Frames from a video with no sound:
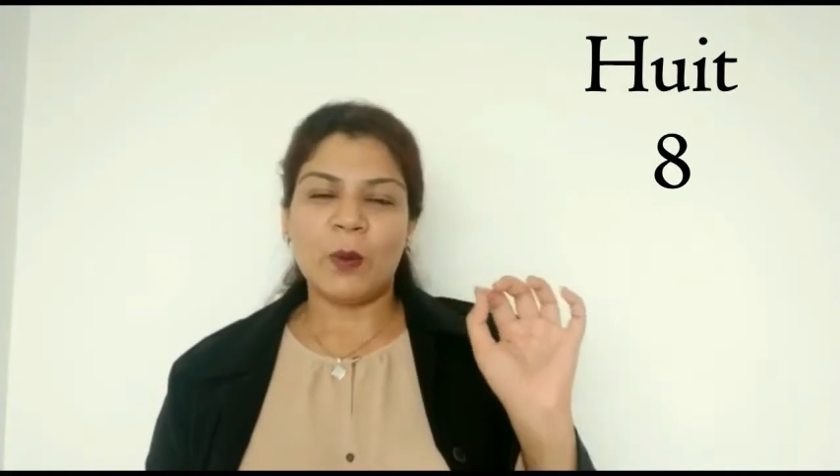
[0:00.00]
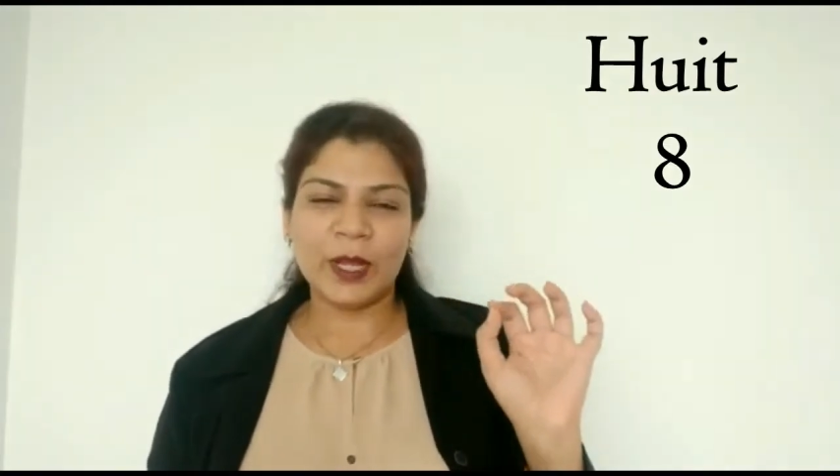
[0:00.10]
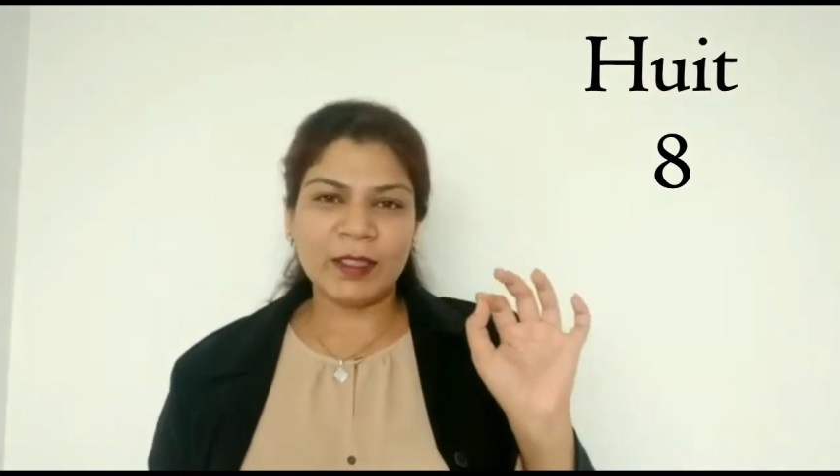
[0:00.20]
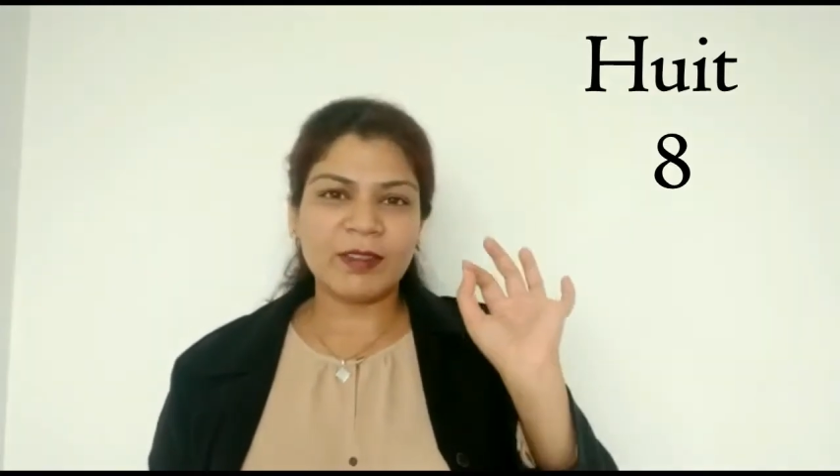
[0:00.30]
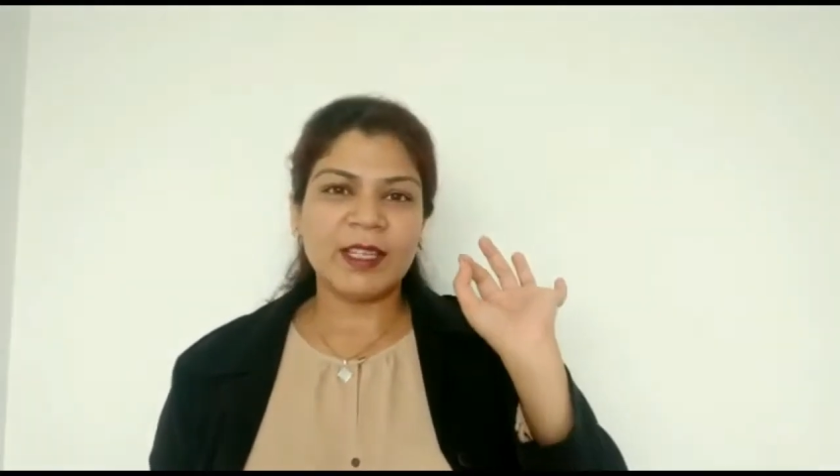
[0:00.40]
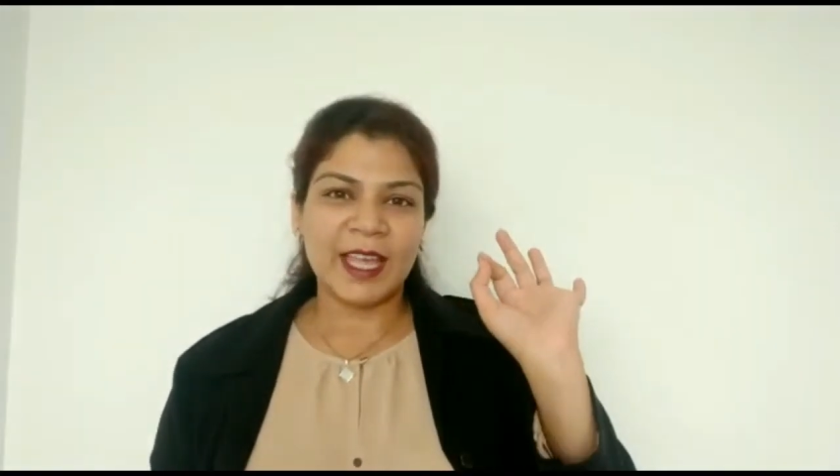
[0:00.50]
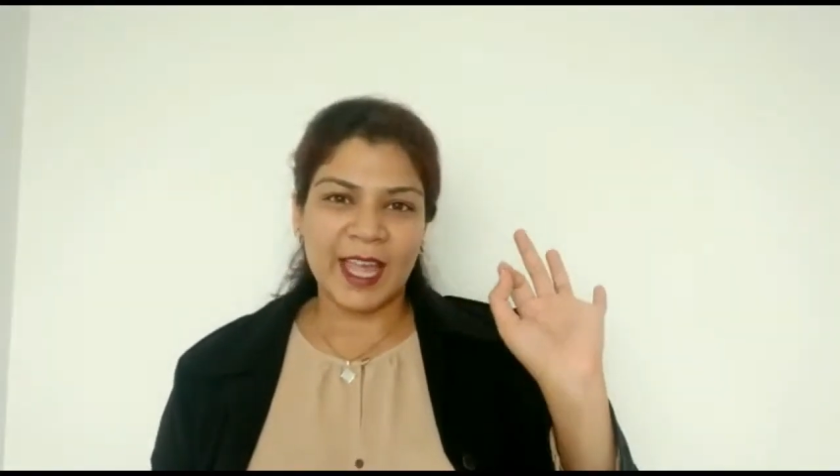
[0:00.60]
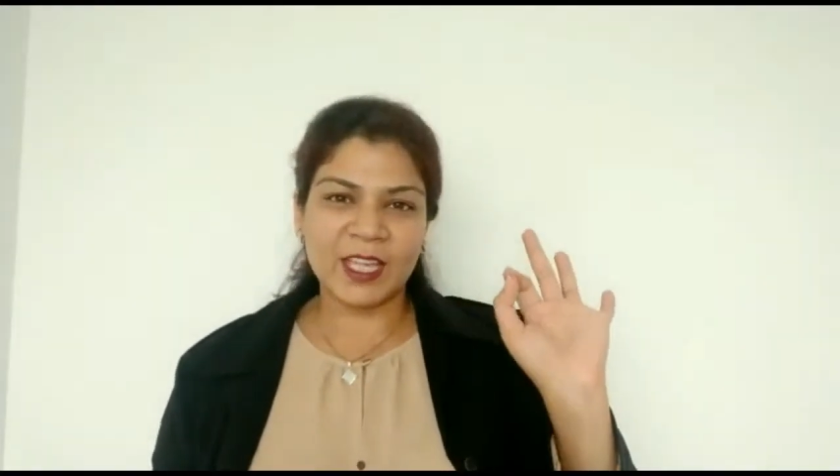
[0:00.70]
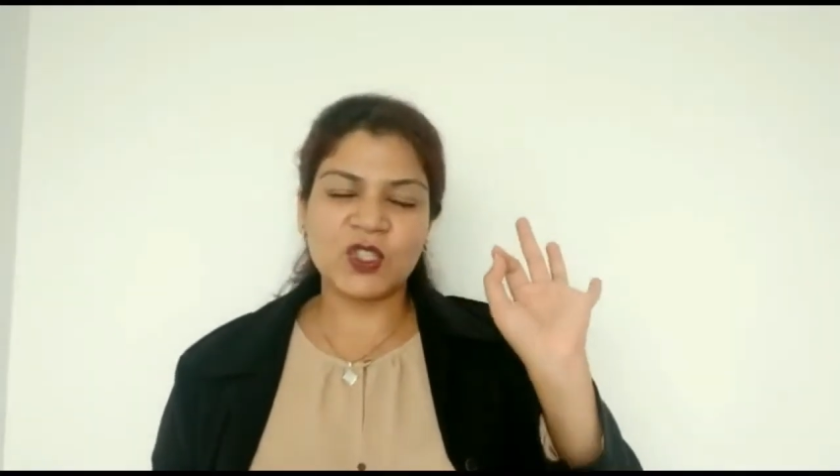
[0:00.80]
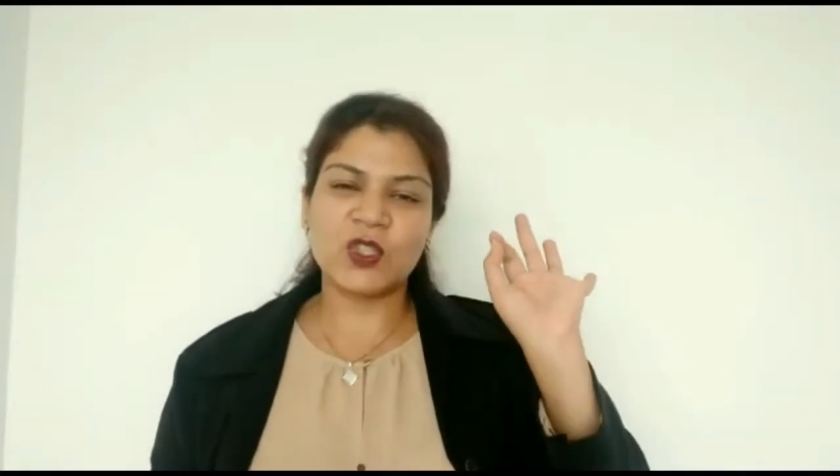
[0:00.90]
With.
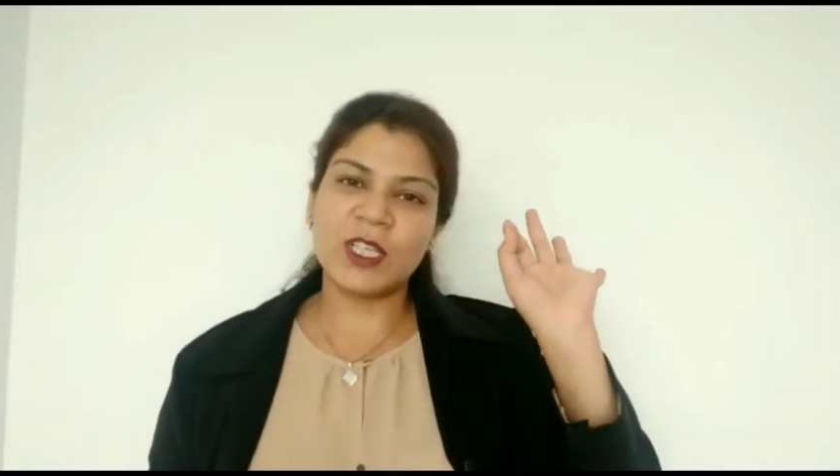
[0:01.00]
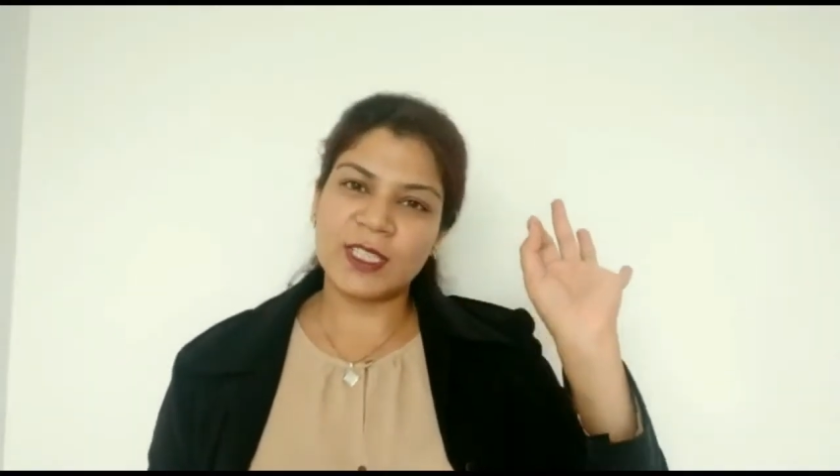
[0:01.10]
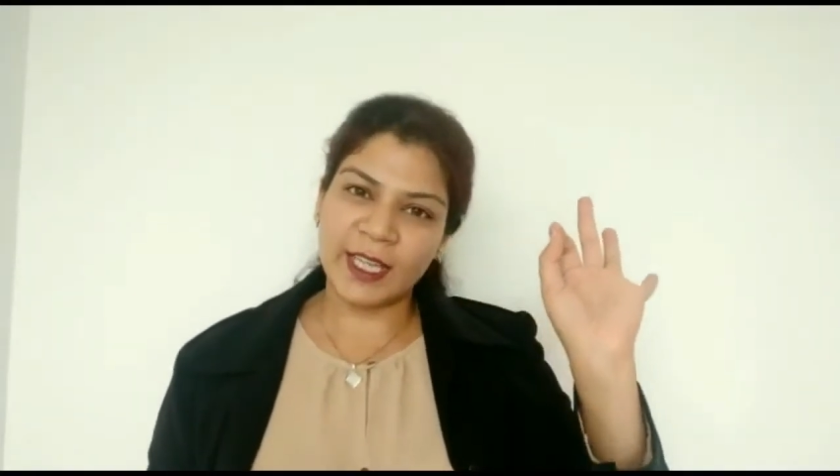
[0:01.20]
H is